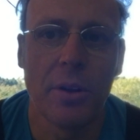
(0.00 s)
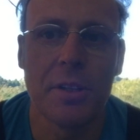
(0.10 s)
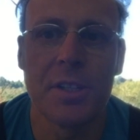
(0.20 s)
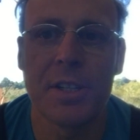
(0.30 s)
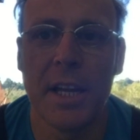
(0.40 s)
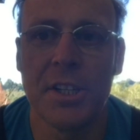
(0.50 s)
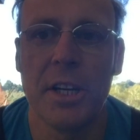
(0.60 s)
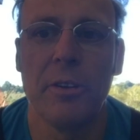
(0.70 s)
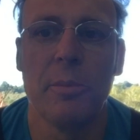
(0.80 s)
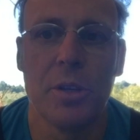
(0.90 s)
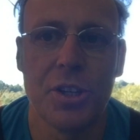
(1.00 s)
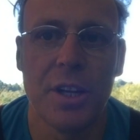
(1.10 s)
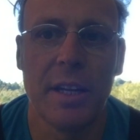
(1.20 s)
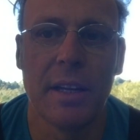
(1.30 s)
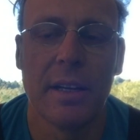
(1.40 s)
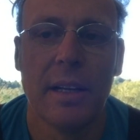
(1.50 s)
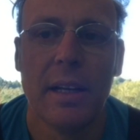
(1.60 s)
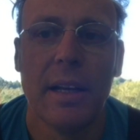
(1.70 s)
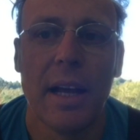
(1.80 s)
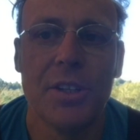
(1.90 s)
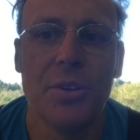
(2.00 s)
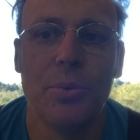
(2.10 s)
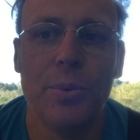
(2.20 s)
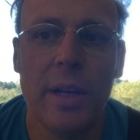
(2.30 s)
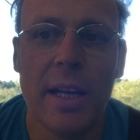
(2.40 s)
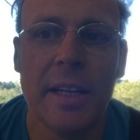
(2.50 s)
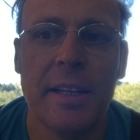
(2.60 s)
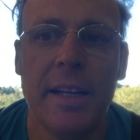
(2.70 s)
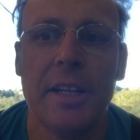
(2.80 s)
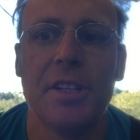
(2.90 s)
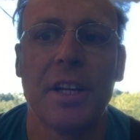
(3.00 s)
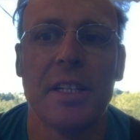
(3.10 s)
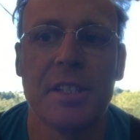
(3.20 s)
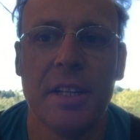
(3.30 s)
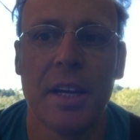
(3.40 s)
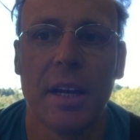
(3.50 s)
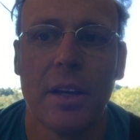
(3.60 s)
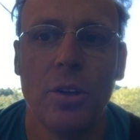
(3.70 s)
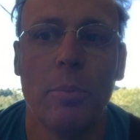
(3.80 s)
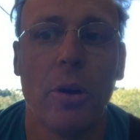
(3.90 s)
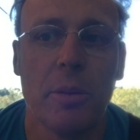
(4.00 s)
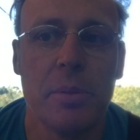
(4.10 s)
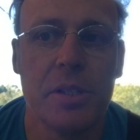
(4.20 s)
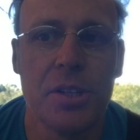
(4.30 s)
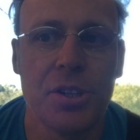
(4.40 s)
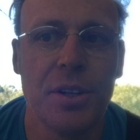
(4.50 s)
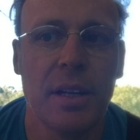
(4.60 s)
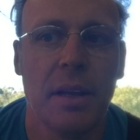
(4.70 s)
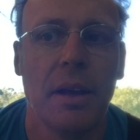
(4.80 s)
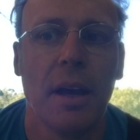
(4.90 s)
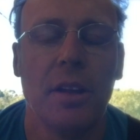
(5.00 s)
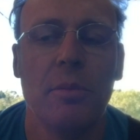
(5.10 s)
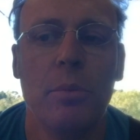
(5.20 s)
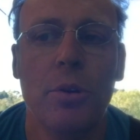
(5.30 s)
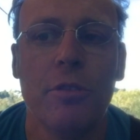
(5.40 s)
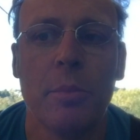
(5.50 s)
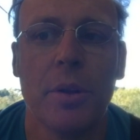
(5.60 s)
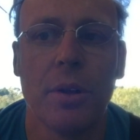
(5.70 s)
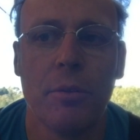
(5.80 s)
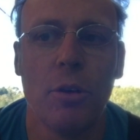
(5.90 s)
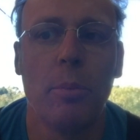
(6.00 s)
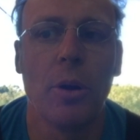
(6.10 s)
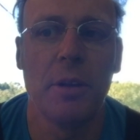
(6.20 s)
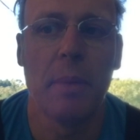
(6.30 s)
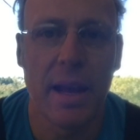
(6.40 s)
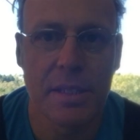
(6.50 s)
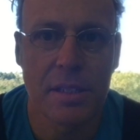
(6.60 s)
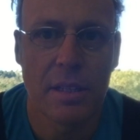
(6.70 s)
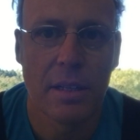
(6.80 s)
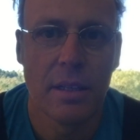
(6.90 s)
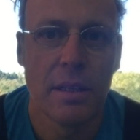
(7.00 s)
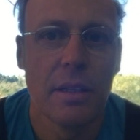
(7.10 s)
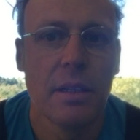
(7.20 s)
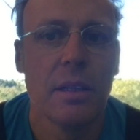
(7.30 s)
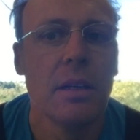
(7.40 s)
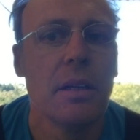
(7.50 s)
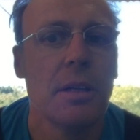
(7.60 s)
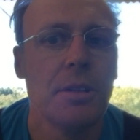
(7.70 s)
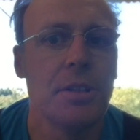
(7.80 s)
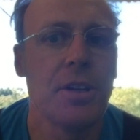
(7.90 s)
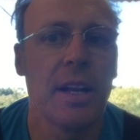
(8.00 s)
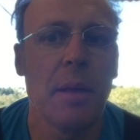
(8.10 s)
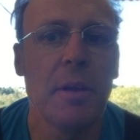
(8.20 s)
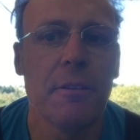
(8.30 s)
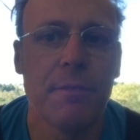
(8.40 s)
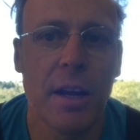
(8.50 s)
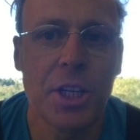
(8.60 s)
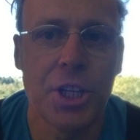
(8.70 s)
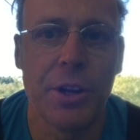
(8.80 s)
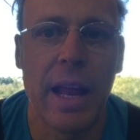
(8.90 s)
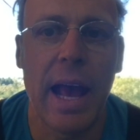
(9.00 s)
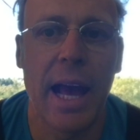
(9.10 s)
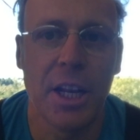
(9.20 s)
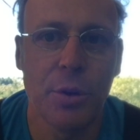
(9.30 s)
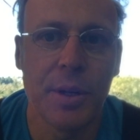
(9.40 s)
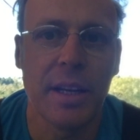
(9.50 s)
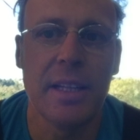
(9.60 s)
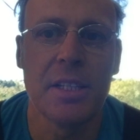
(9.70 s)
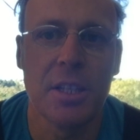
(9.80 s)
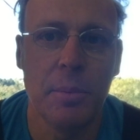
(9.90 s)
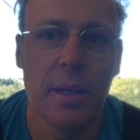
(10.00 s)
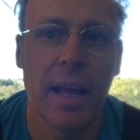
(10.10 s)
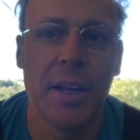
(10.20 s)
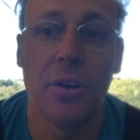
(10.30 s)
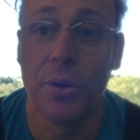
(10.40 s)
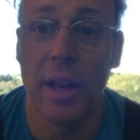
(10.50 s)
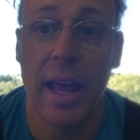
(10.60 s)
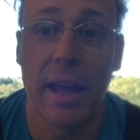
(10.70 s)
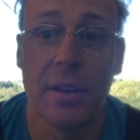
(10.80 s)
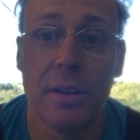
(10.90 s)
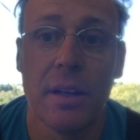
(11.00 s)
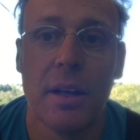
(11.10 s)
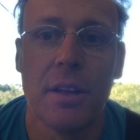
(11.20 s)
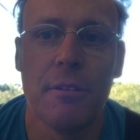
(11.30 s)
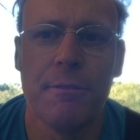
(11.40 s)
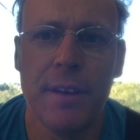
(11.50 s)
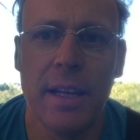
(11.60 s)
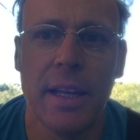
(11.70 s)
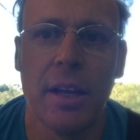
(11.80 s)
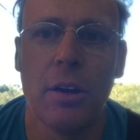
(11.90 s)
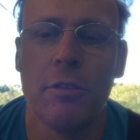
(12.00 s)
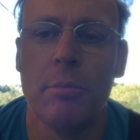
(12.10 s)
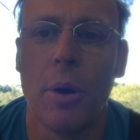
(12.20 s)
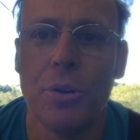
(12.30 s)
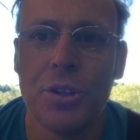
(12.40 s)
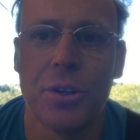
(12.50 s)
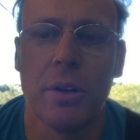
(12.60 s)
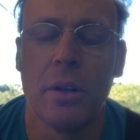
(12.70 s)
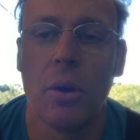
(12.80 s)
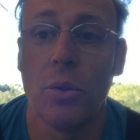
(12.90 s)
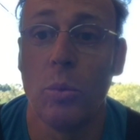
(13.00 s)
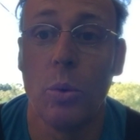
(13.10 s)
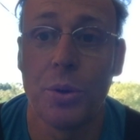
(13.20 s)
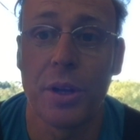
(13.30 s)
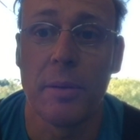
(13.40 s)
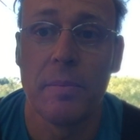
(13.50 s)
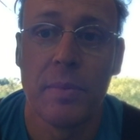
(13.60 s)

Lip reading: on the stationary machine, as you really needed to consider your body position and the movement of your body mass. The dynamic function adequately simulated on land the feeling of motion on the water.